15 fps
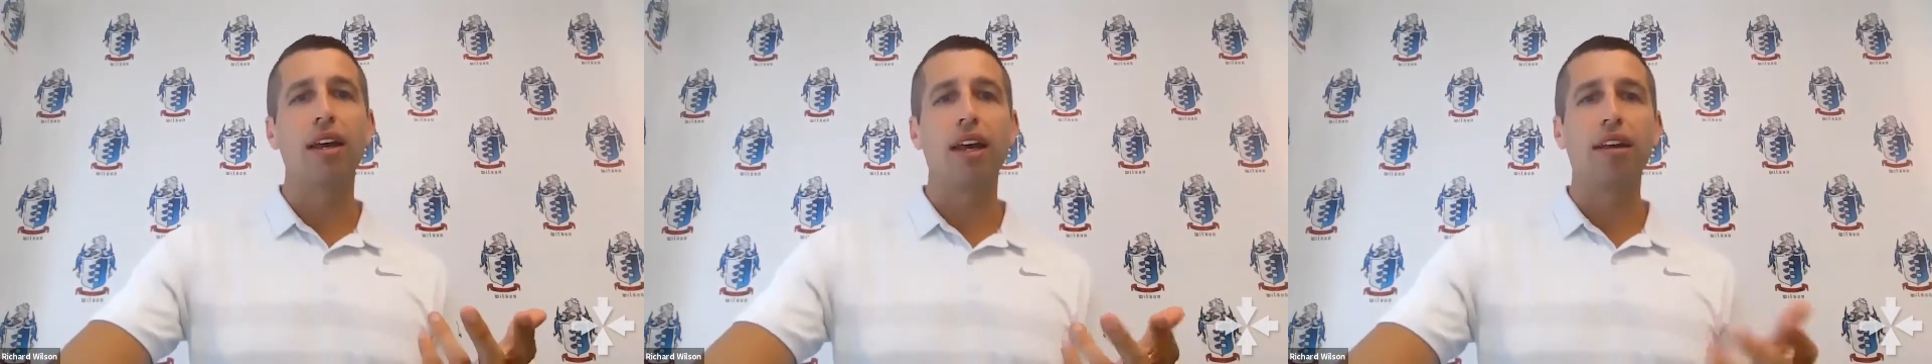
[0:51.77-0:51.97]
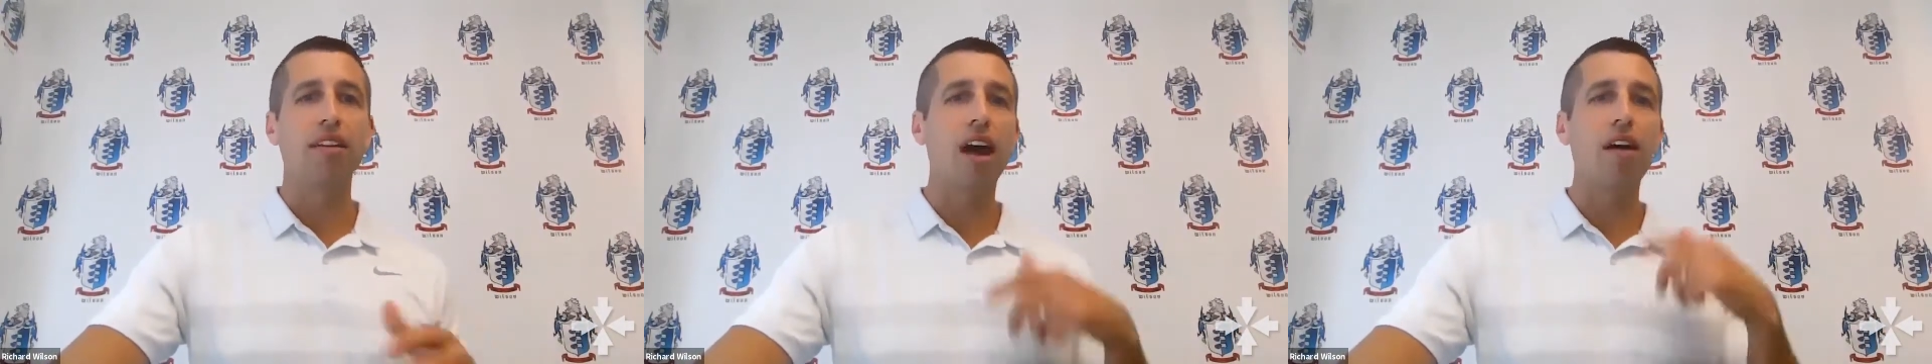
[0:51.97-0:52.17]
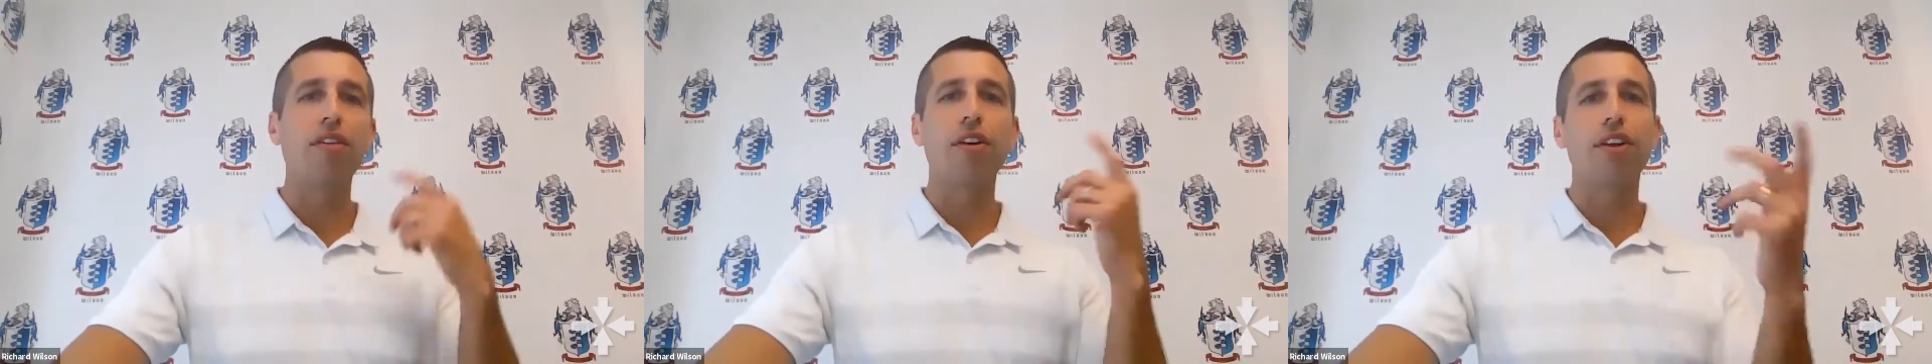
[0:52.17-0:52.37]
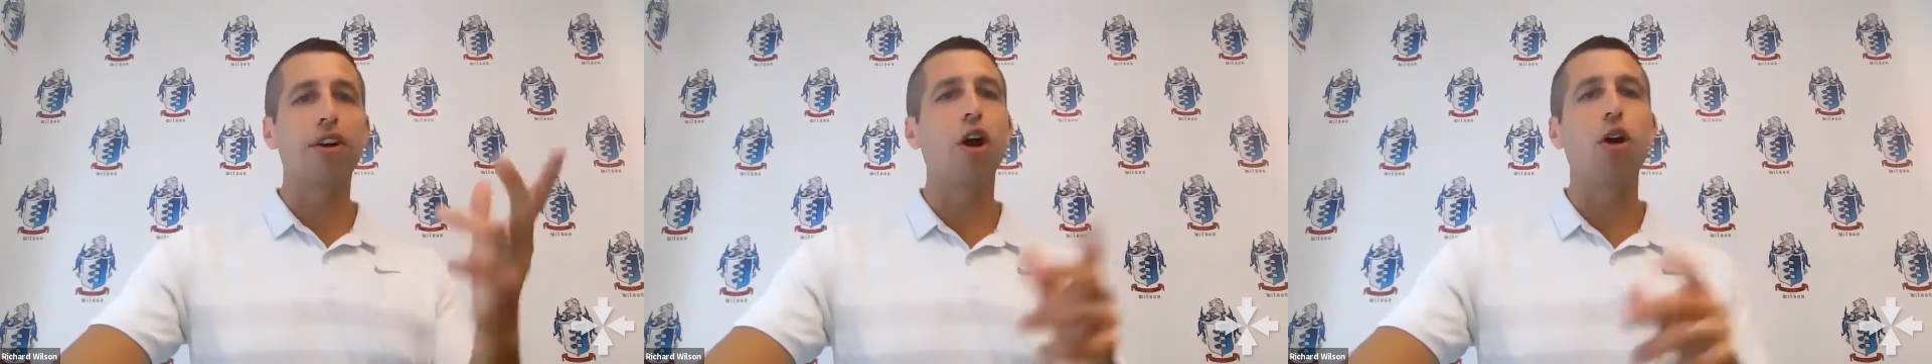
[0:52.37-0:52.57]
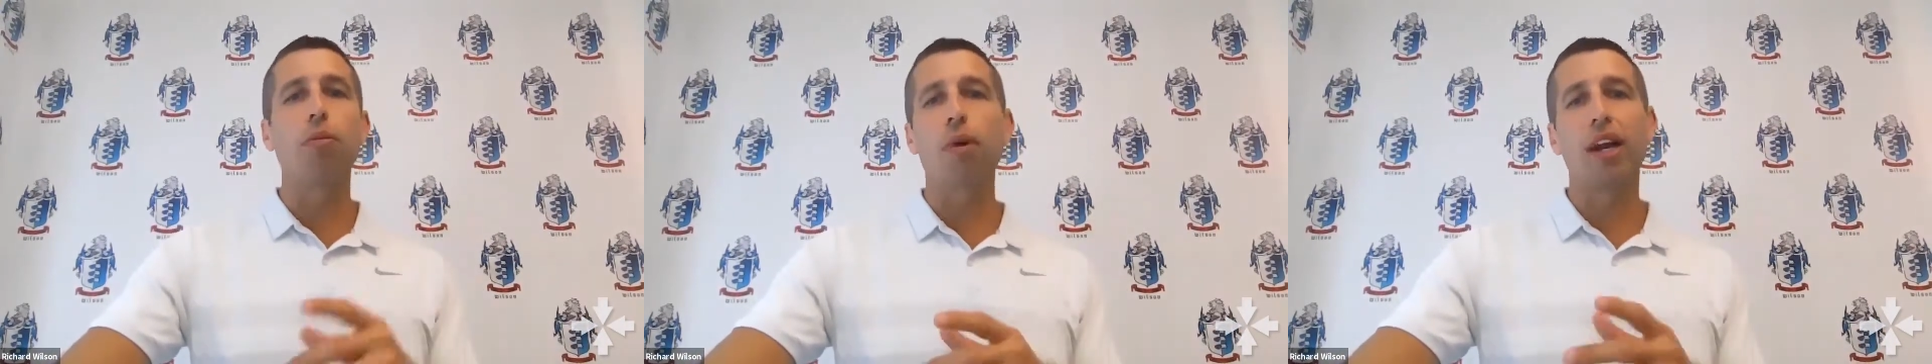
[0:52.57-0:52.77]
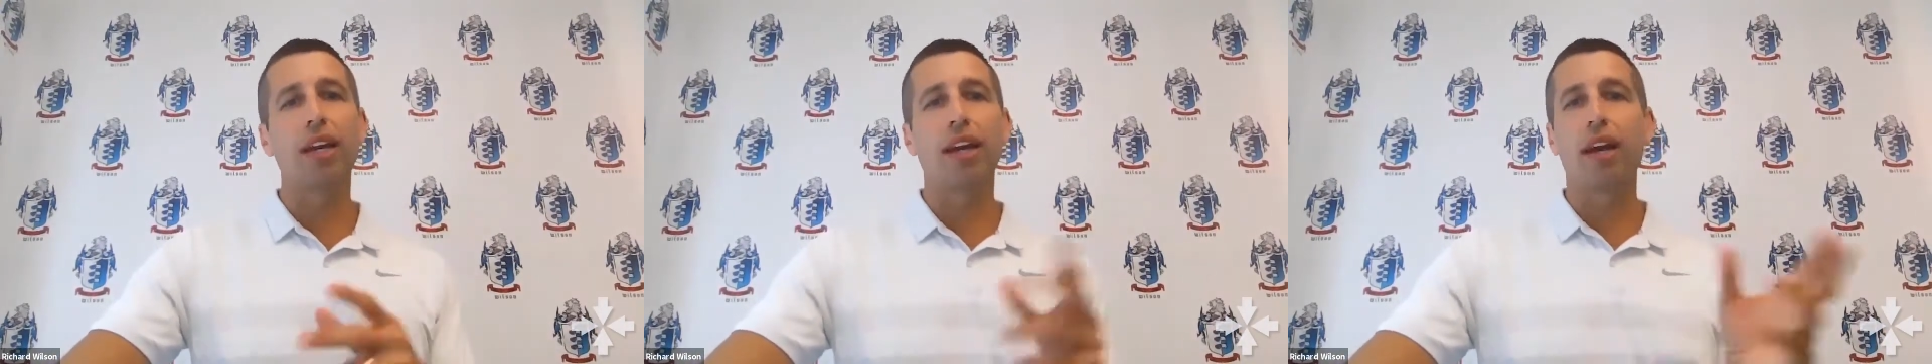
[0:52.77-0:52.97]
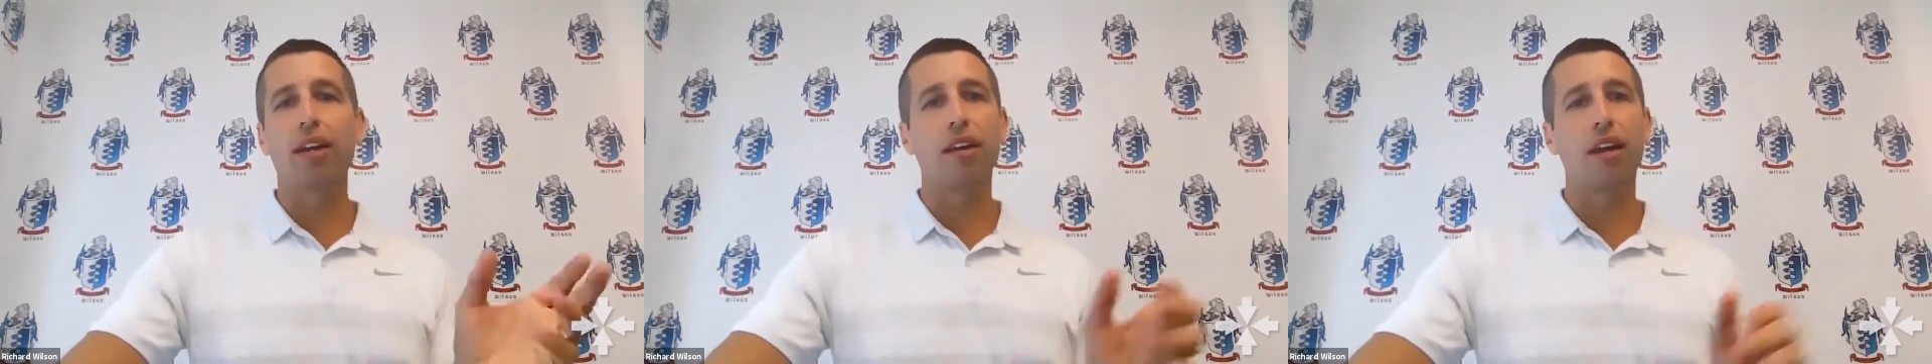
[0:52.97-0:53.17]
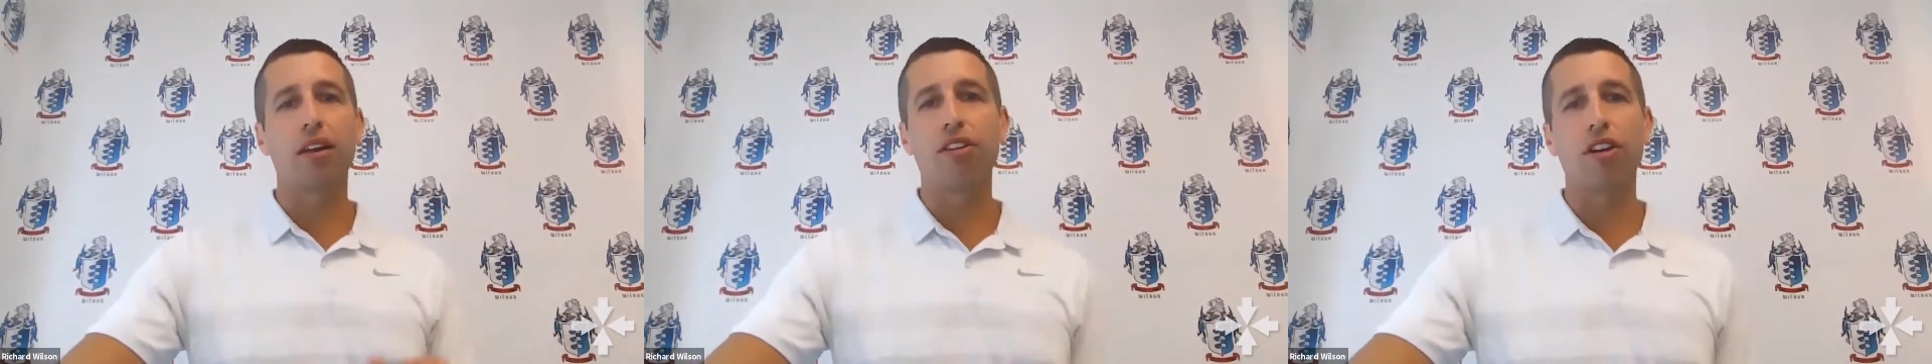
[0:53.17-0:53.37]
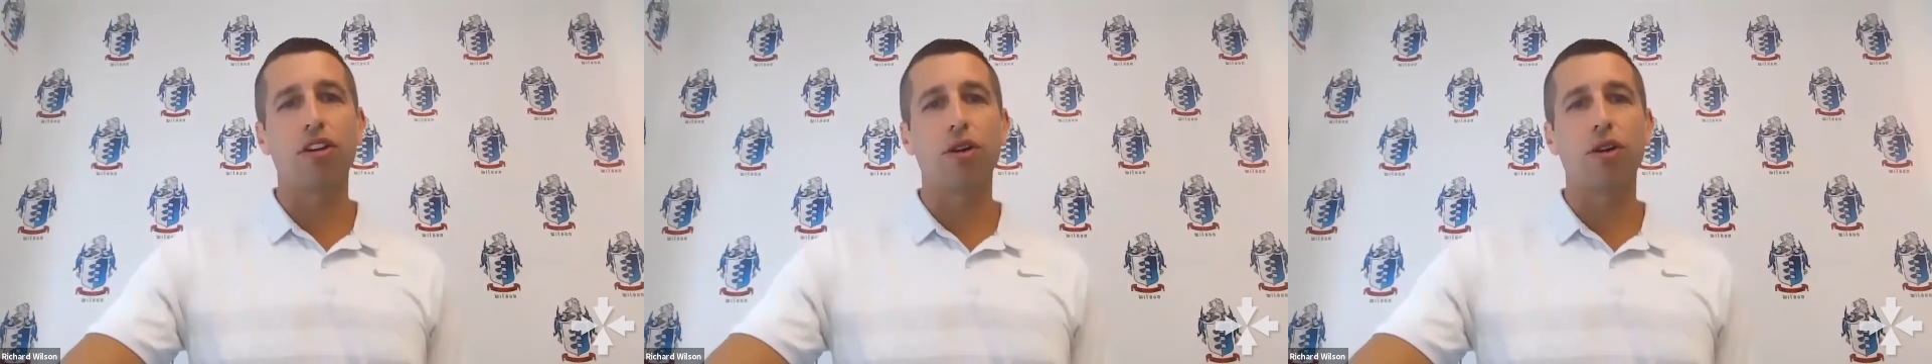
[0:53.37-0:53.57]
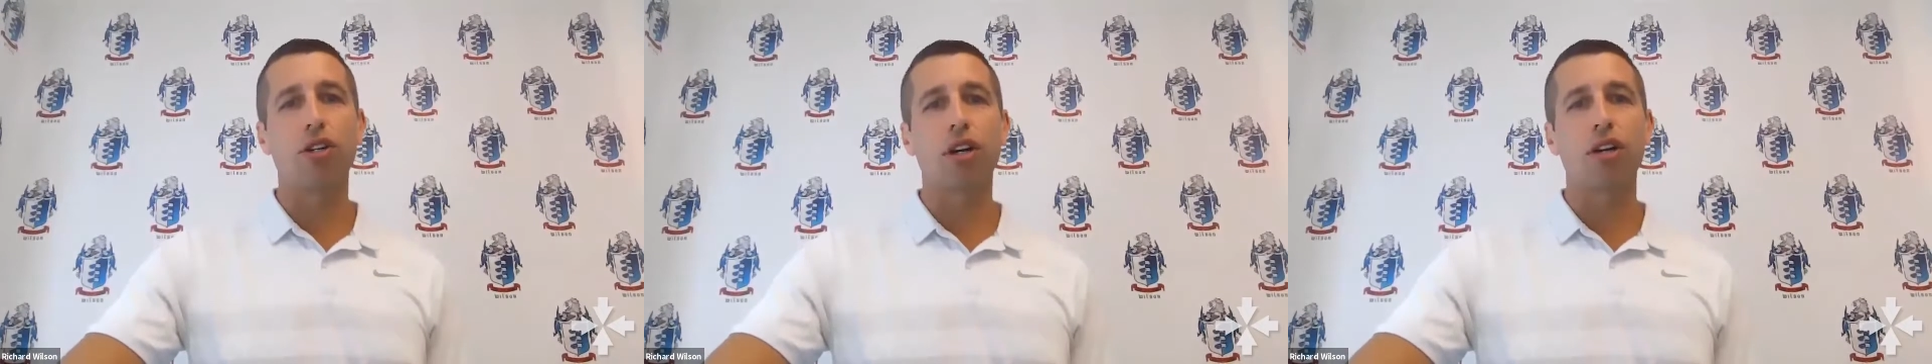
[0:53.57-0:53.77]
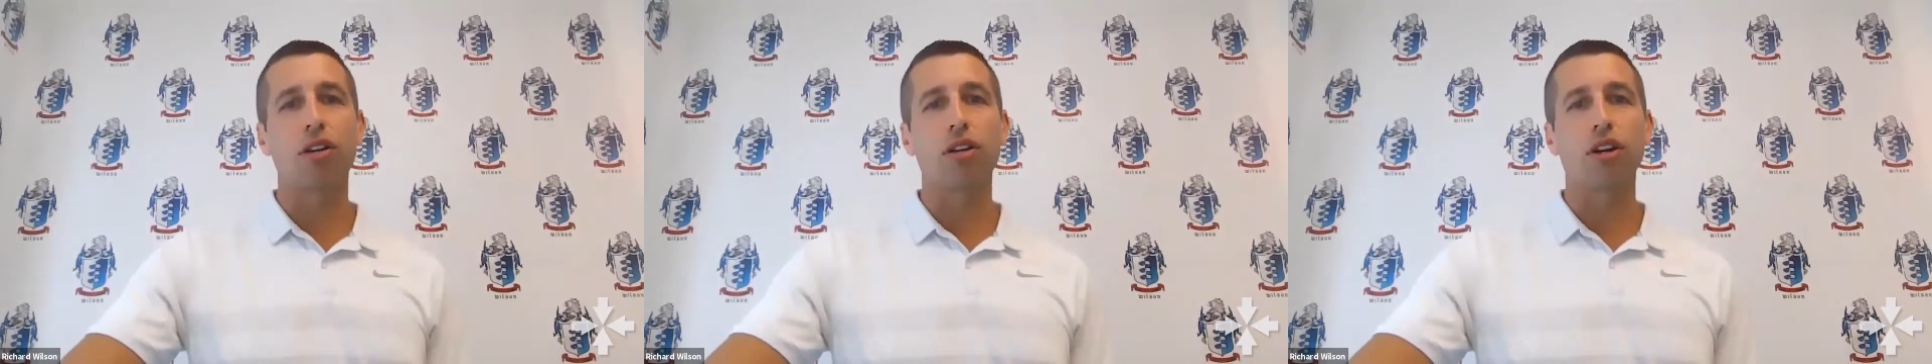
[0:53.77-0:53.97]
It's never their own money at an institution.